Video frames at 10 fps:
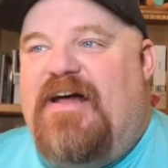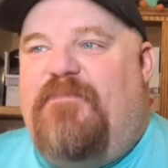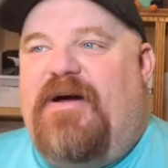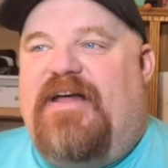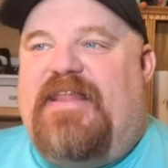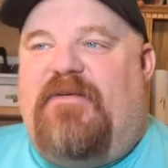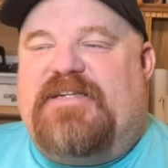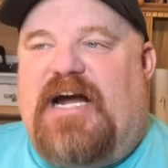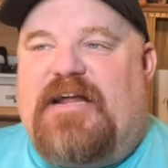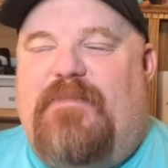but they were
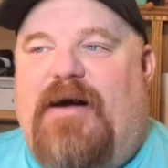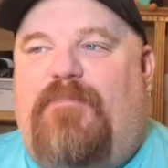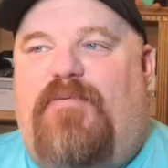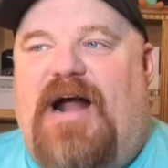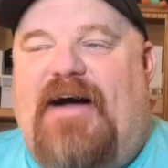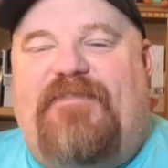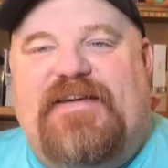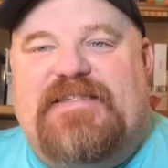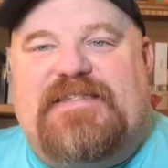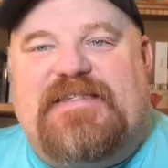talking about
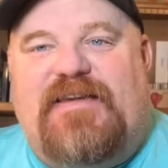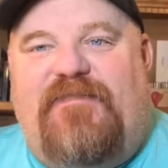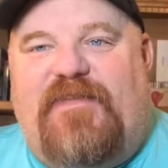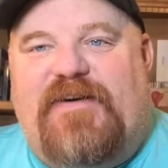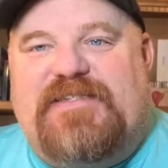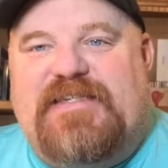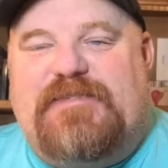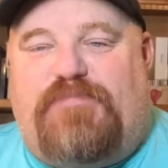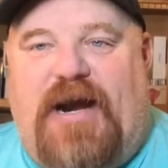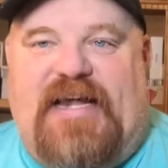profits versus
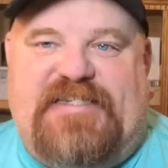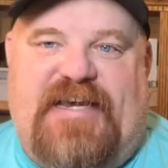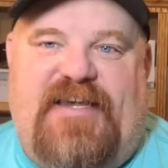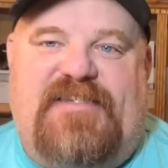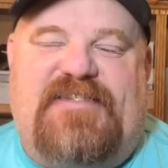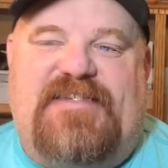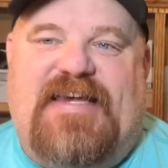projects.